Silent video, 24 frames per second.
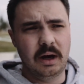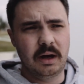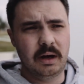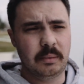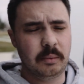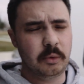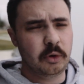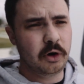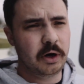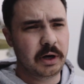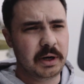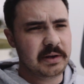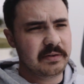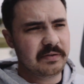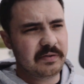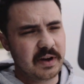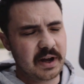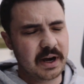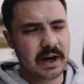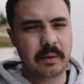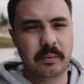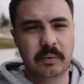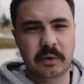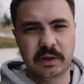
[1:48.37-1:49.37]
I'm already
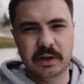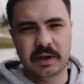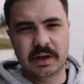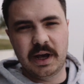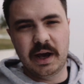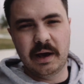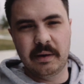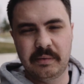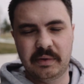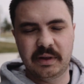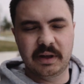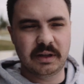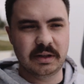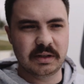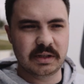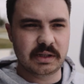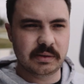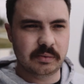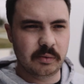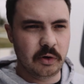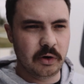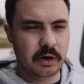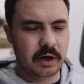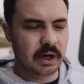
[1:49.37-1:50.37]
fed up with the damn thing this
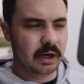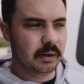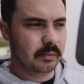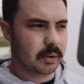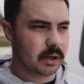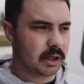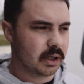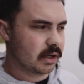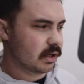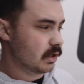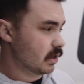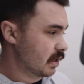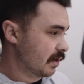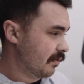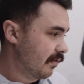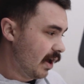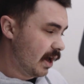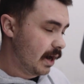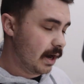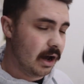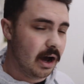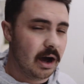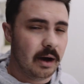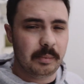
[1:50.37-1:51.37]
morning because I've
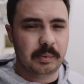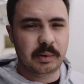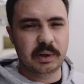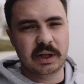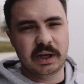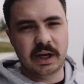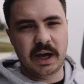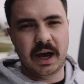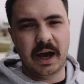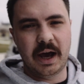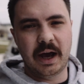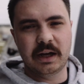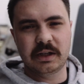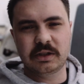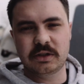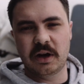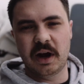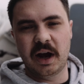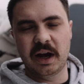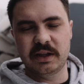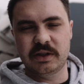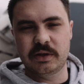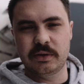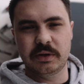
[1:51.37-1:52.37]
had it up in the air
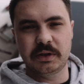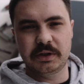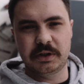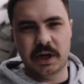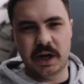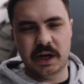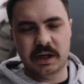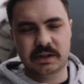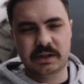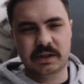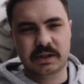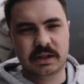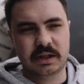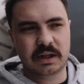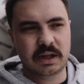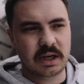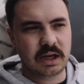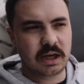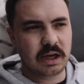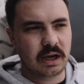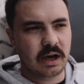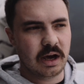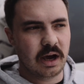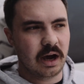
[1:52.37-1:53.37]
trying to adjust
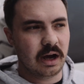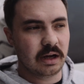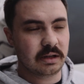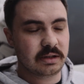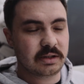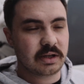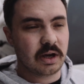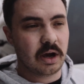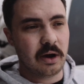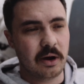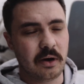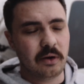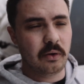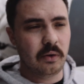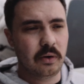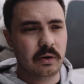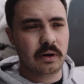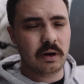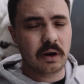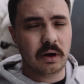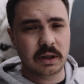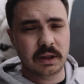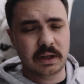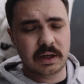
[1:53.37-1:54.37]
the toe
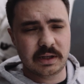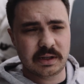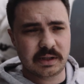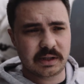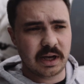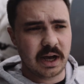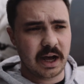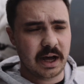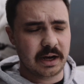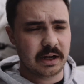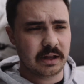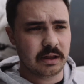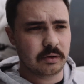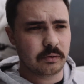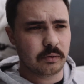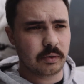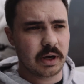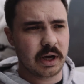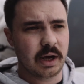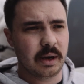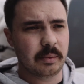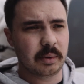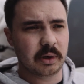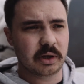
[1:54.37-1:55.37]
on this side and the
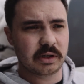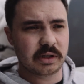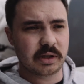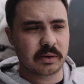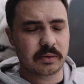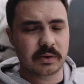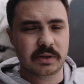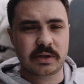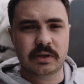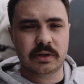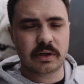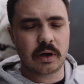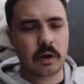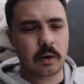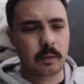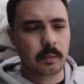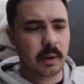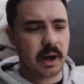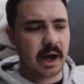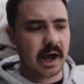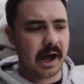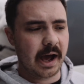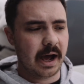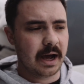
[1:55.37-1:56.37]
rear because it was so
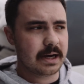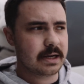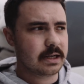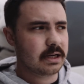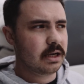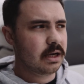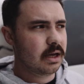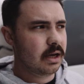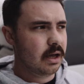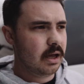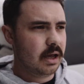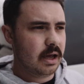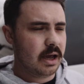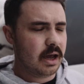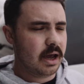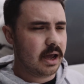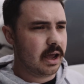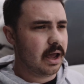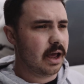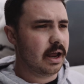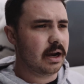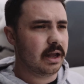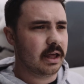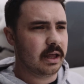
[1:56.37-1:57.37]
bad,
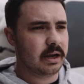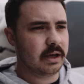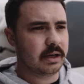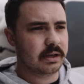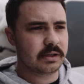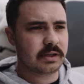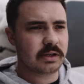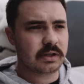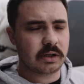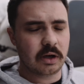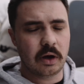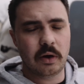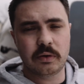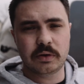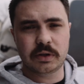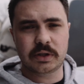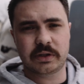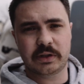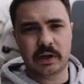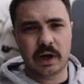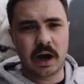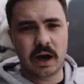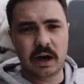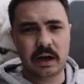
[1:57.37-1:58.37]
and it is so
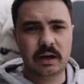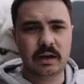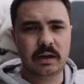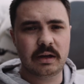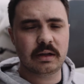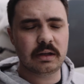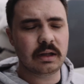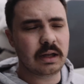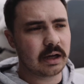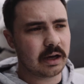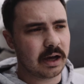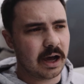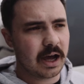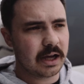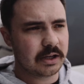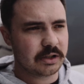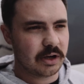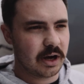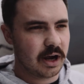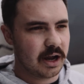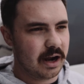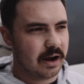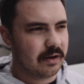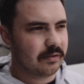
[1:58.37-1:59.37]
stuck. Like, I
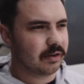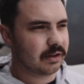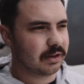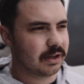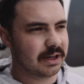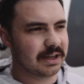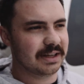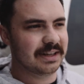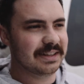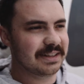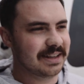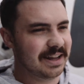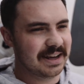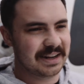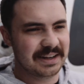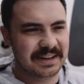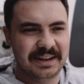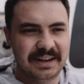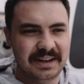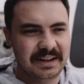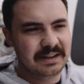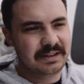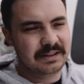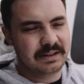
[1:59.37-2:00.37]
tried everything, like
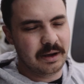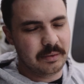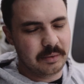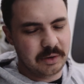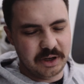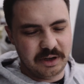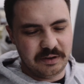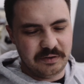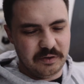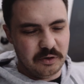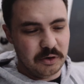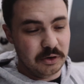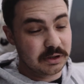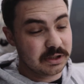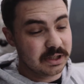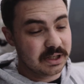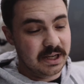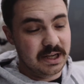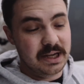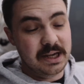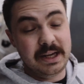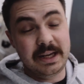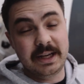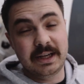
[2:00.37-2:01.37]

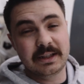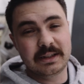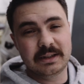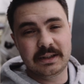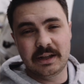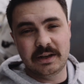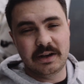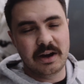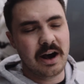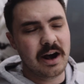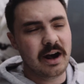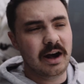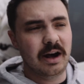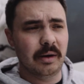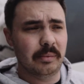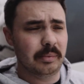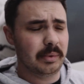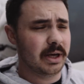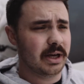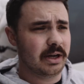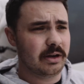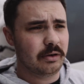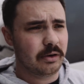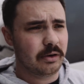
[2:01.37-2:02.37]
WD-40 heated the nut up like